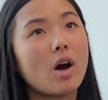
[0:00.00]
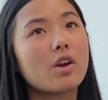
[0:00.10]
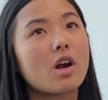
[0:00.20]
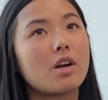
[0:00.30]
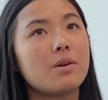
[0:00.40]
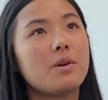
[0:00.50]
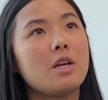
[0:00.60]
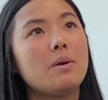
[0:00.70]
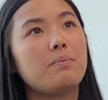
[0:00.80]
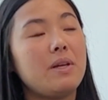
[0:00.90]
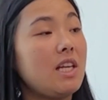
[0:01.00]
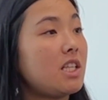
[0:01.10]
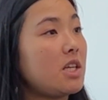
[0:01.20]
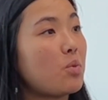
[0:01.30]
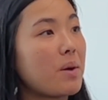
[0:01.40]
On our
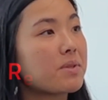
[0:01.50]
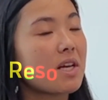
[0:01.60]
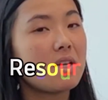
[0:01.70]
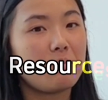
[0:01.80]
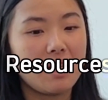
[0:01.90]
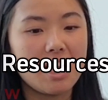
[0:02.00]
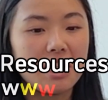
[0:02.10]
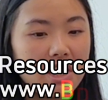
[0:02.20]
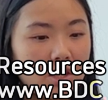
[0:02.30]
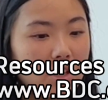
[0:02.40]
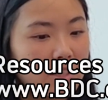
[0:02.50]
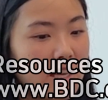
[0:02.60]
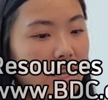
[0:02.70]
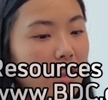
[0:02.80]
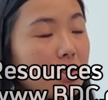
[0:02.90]
BDC website,
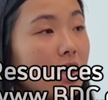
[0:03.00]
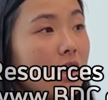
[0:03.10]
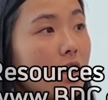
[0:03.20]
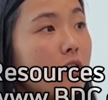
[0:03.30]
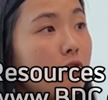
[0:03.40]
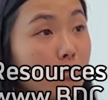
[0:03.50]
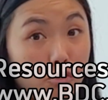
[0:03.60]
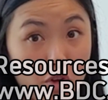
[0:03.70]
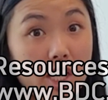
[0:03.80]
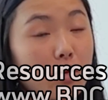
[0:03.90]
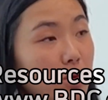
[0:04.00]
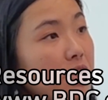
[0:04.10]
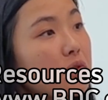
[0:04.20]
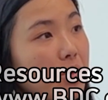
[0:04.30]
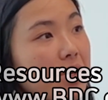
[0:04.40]
bdc.ca, there's a lot of free
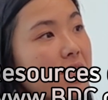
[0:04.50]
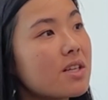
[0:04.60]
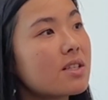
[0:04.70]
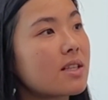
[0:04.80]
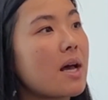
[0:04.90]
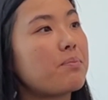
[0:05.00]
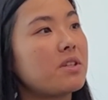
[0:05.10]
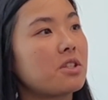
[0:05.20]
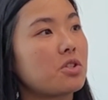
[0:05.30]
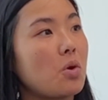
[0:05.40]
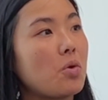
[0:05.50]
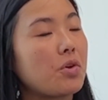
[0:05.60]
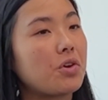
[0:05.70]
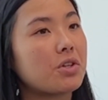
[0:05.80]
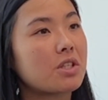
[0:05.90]
resources mm-hmm. that business
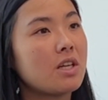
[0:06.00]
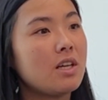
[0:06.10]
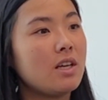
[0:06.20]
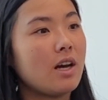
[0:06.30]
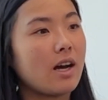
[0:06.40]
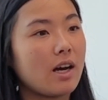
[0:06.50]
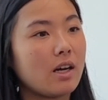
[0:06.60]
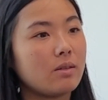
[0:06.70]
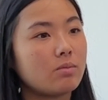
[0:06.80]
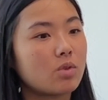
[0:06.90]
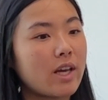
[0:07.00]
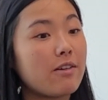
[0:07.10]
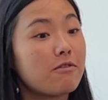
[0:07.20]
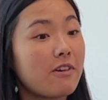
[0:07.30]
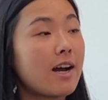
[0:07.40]
owners uh,
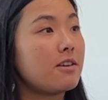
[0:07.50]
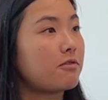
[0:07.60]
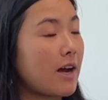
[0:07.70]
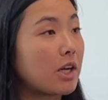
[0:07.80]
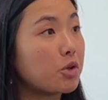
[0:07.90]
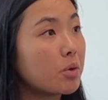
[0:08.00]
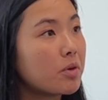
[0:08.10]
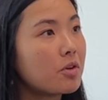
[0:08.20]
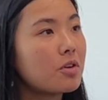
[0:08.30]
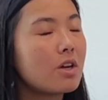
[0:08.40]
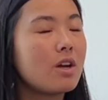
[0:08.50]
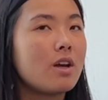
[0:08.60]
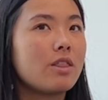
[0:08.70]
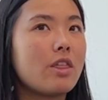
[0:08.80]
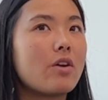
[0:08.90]
can find valuable.
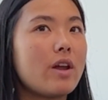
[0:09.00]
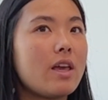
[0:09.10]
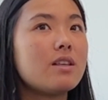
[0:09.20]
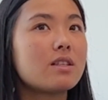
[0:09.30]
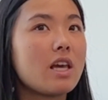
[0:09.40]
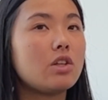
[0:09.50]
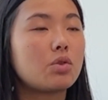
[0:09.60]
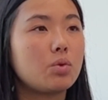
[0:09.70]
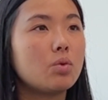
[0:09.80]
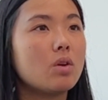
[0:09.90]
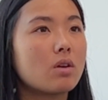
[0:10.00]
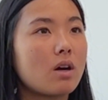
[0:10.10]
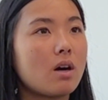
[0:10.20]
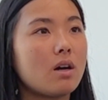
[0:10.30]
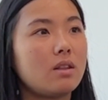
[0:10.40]
Mm. There is a tool
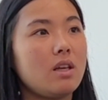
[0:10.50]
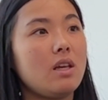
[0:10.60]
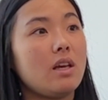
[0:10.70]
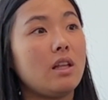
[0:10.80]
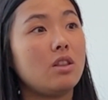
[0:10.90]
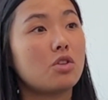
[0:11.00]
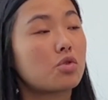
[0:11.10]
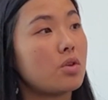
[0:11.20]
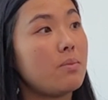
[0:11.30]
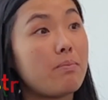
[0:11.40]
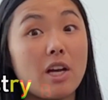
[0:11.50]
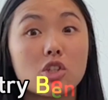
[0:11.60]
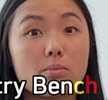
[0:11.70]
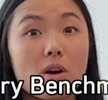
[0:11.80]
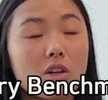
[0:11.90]
called the industry
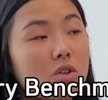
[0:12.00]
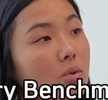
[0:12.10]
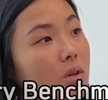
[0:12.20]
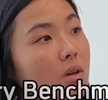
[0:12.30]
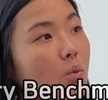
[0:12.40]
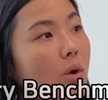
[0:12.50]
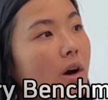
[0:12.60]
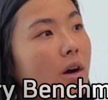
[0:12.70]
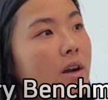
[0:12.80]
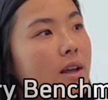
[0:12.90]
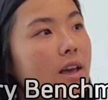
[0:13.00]
benchmark tool where mm-hmm.